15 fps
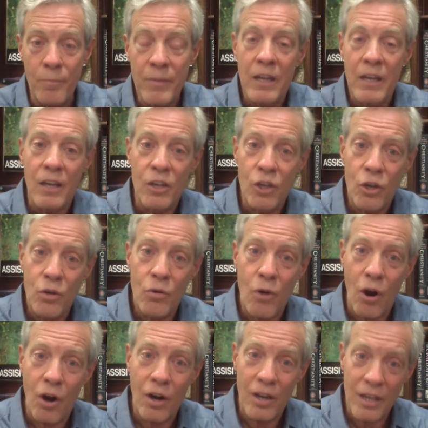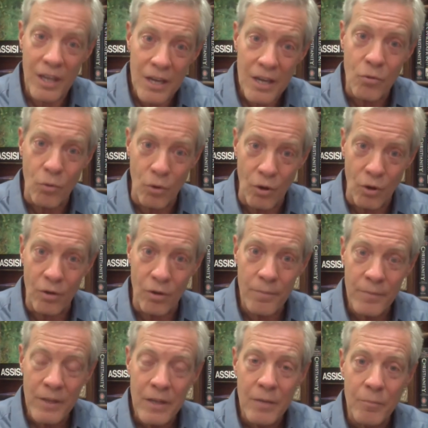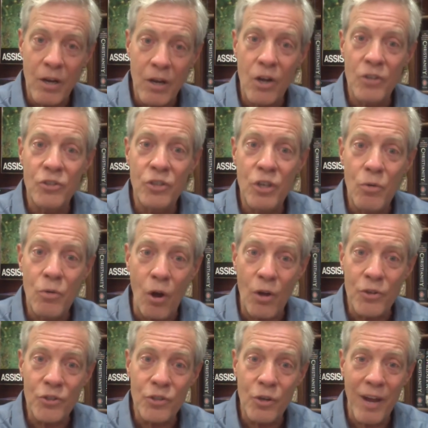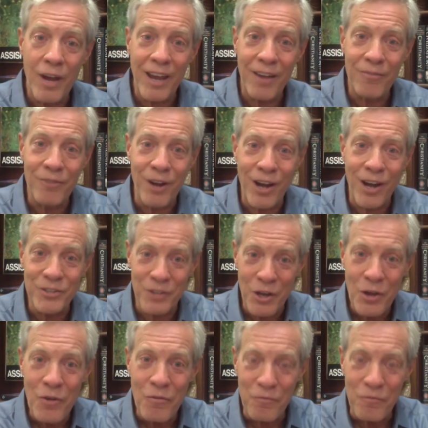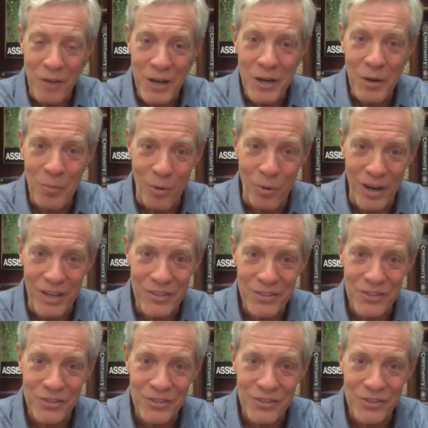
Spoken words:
You are equal because you also have God's fingerprints